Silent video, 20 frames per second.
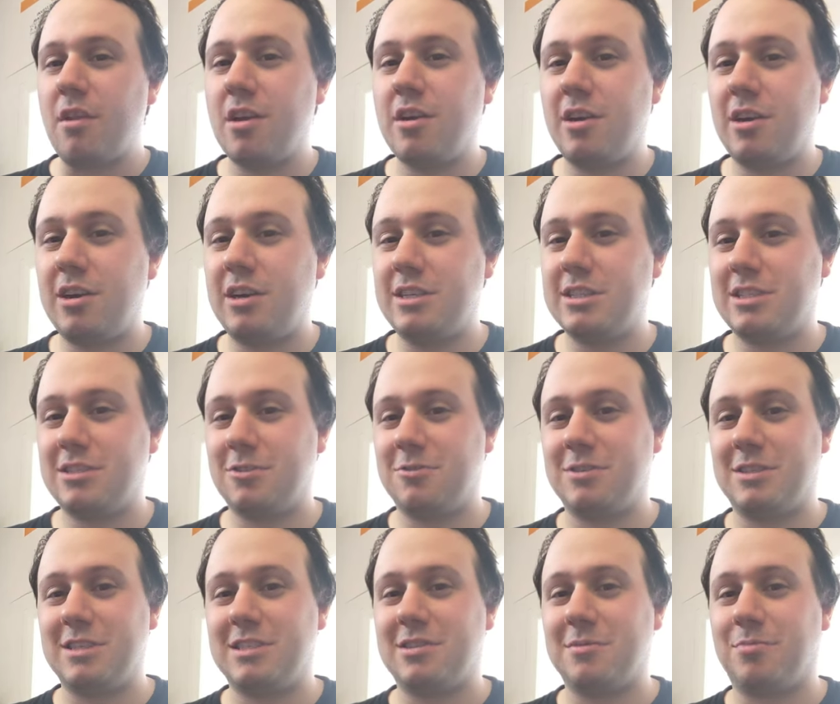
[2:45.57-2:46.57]
Uh, it's so
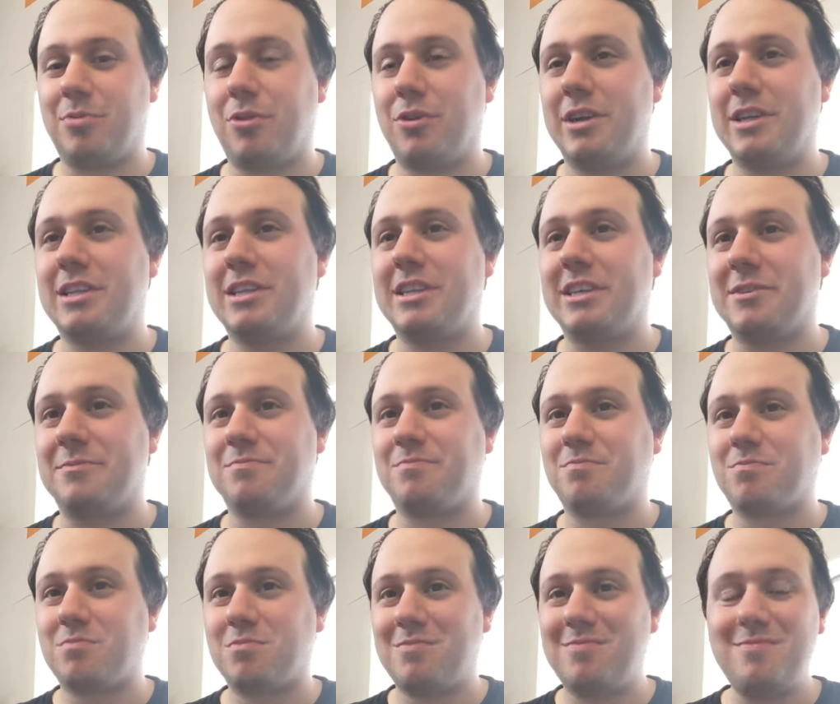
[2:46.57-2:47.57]
disappointing.
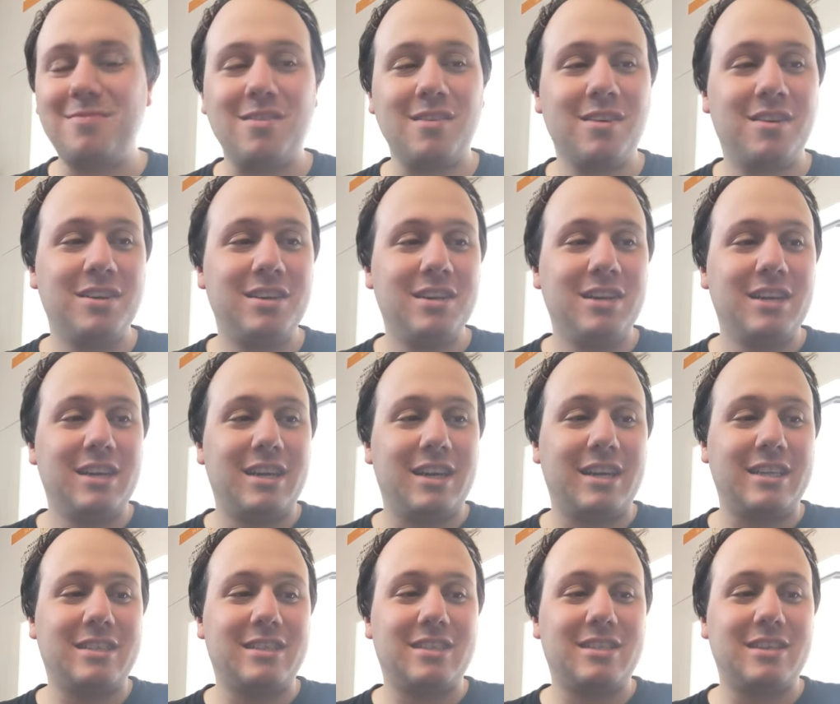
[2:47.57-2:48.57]

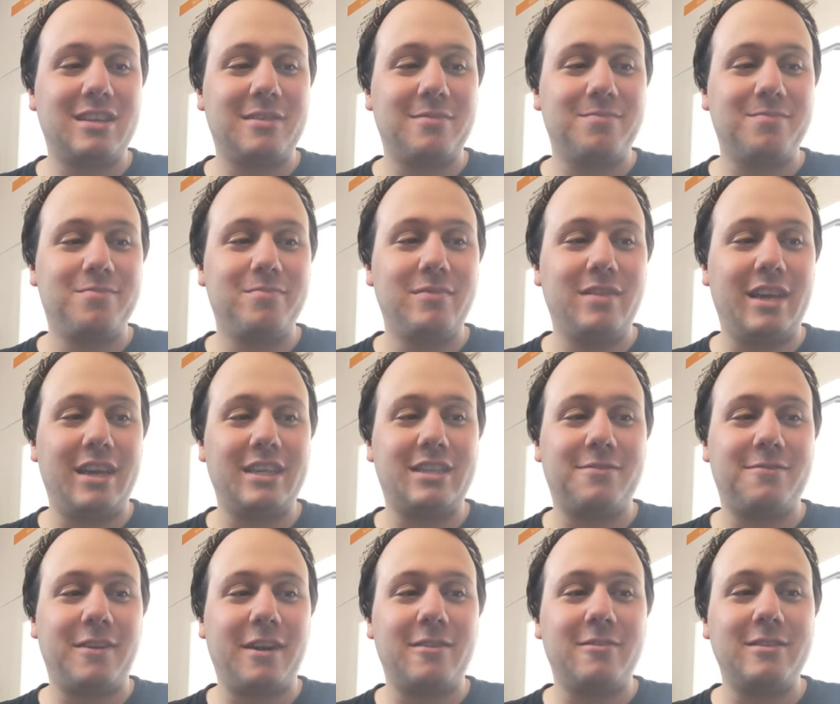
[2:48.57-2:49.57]
It's
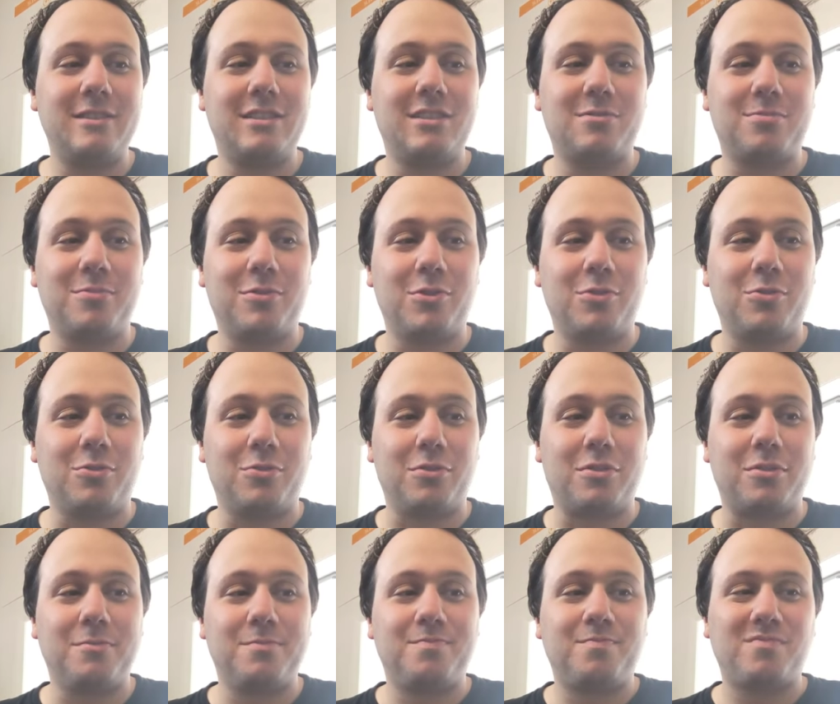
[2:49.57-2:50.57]
it's very
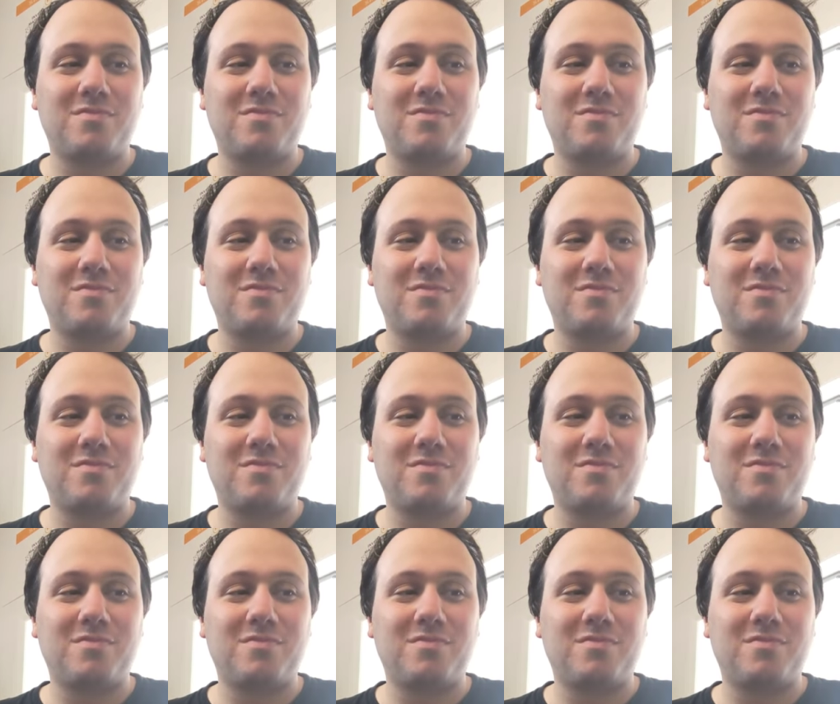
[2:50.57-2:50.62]
smooth.